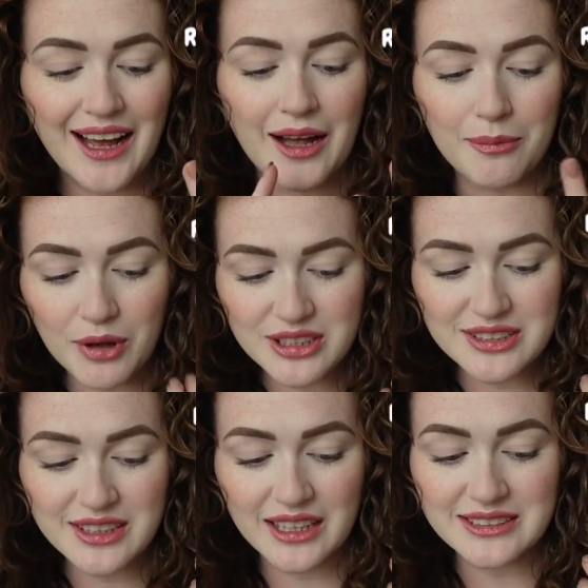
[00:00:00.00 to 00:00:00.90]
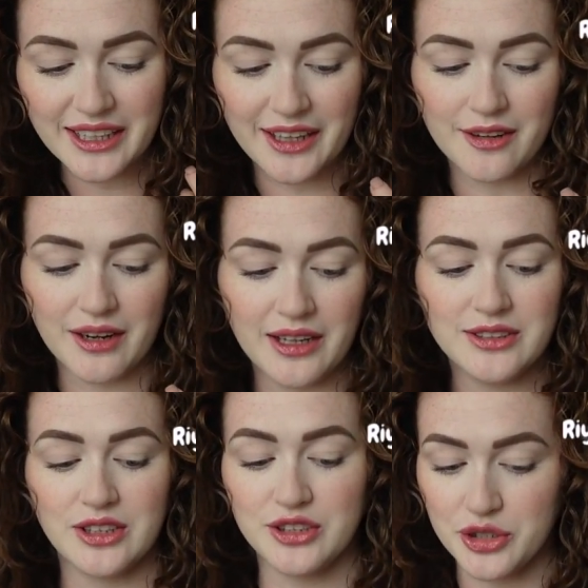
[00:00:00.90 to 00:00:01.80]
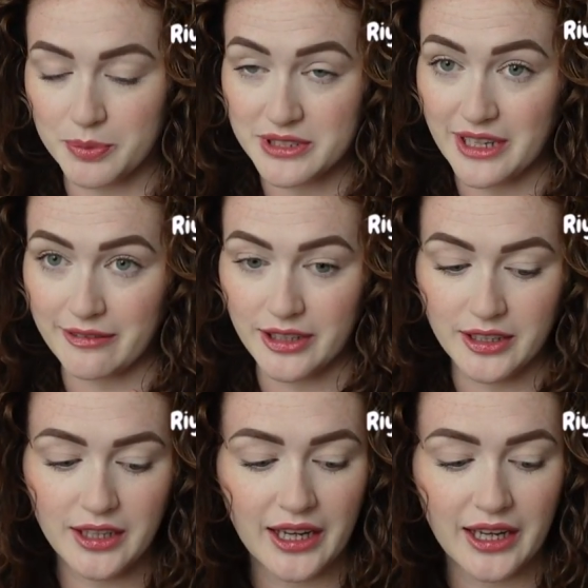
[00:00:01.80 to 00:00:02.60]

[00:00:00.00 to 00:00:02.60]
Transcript: A Moscow turnaround on the 777.